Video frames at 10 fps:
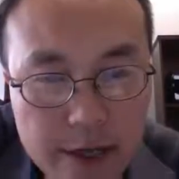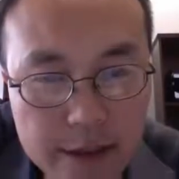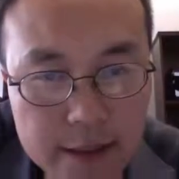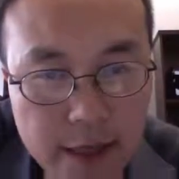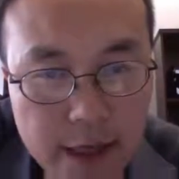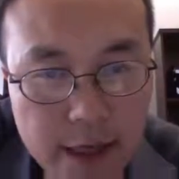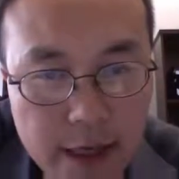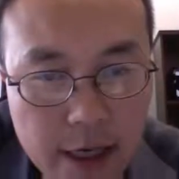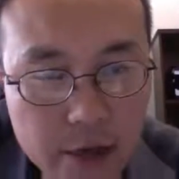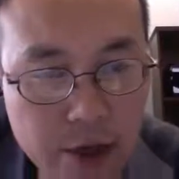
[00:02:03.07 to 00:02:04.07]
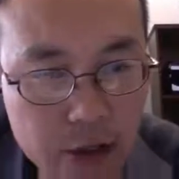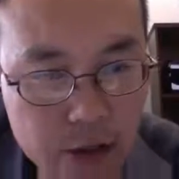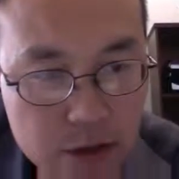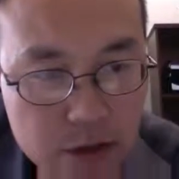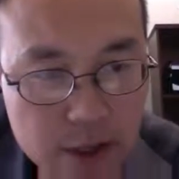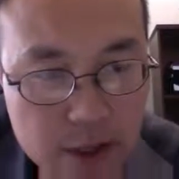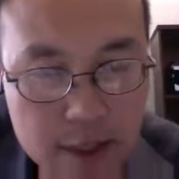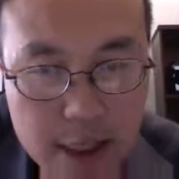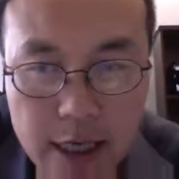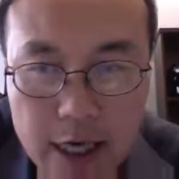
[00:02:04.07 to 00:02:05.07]
the undergraduate students
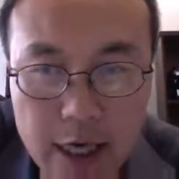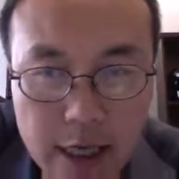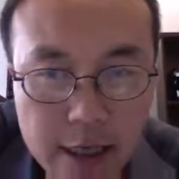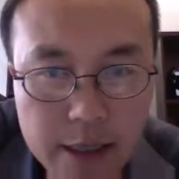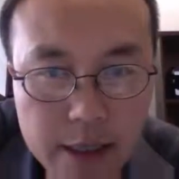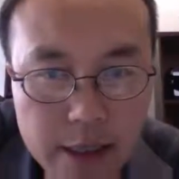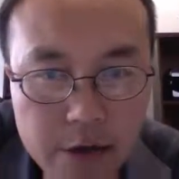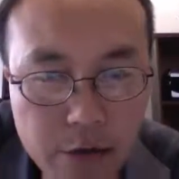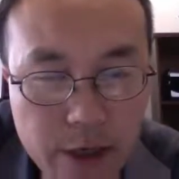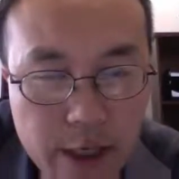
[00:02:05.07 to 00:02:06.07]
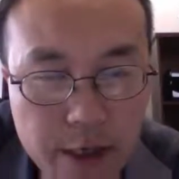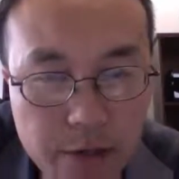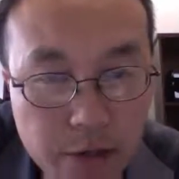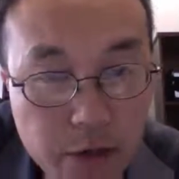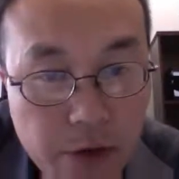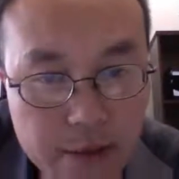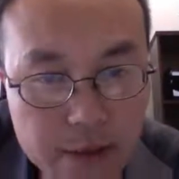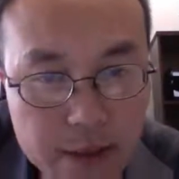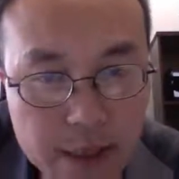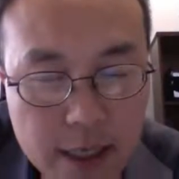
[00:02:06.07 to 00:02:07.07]
in three programs